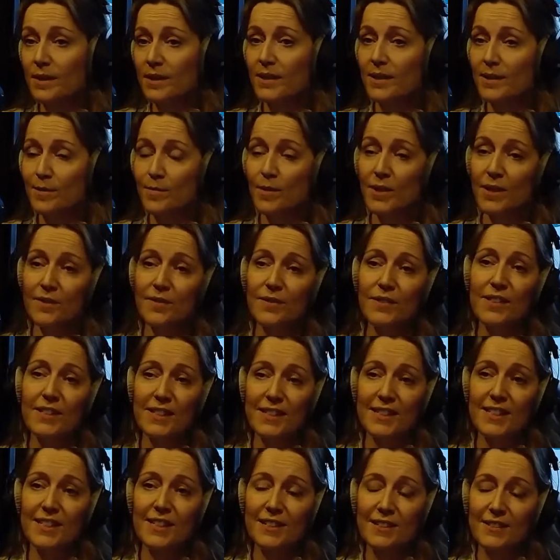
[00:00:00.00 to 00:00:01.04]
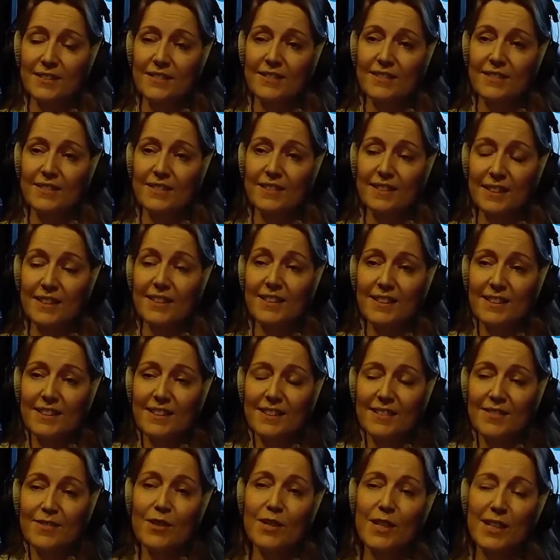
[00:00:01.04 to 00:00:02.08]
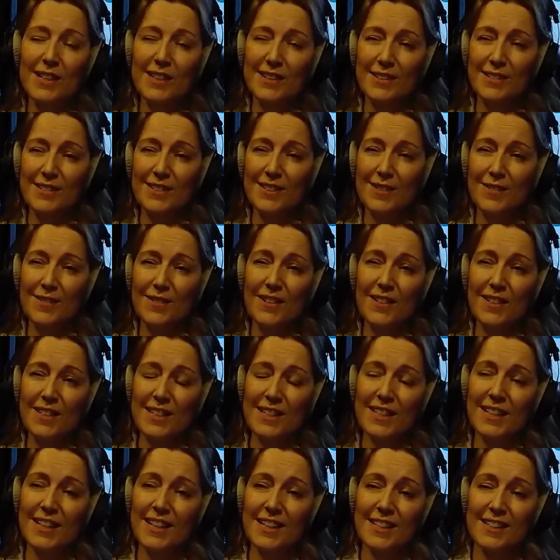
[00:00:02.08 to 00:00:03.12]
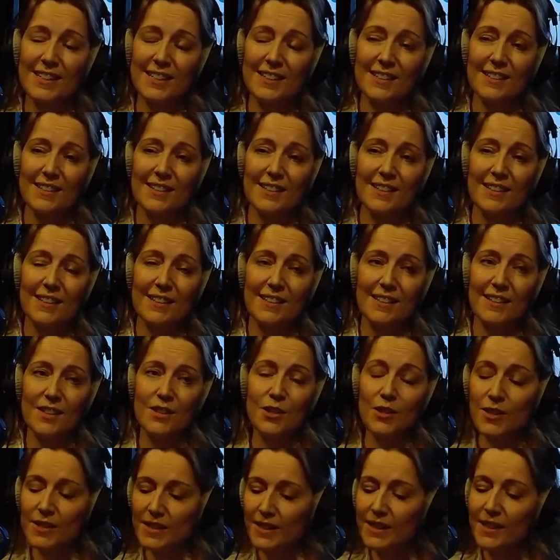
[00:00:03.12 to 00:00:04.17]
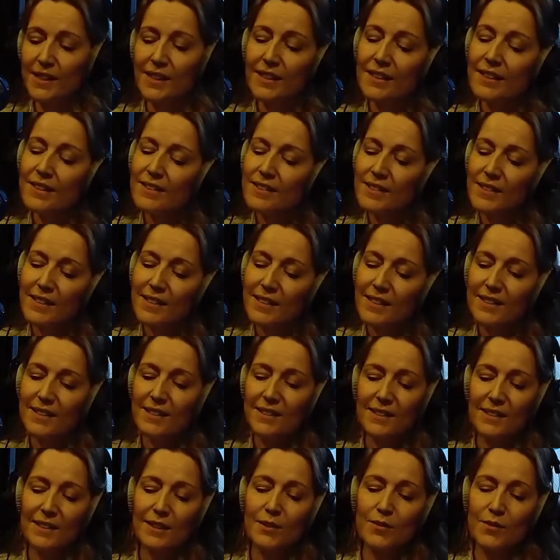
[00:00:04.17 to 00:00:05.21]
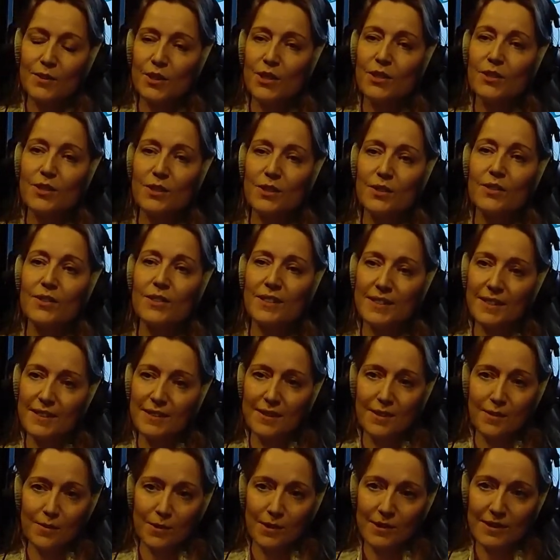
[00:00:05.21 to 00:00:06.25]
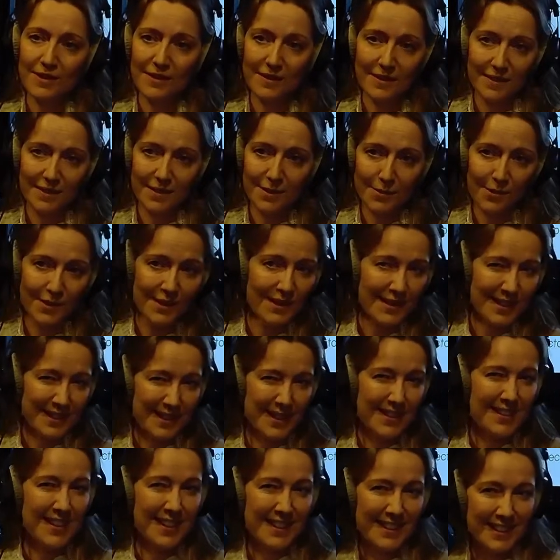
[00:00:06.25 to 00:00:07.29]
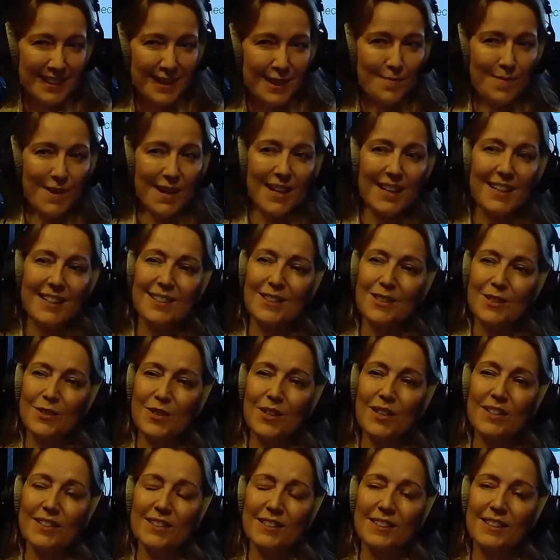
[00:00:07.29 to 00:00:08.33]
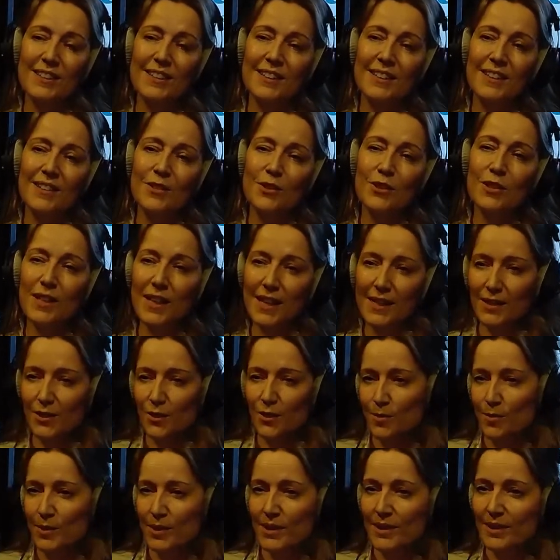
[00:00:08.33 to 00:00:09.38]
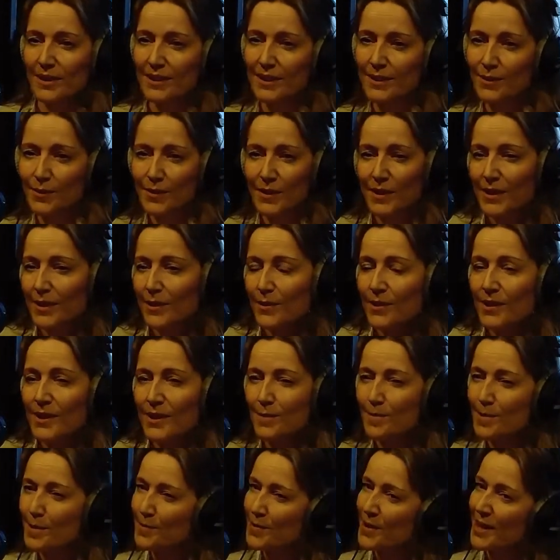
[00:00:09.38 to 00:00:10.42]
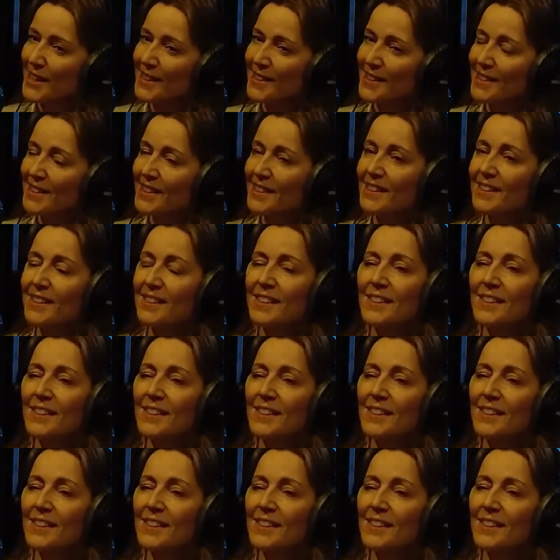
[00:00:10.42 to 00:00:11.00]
my advice to you. And I think that really kind of differentiates. Yeah. You see that in kind of junior lawyers. They're the ones that go that little bit extra, or the extra mile, and the ones that are a bit more hesitant.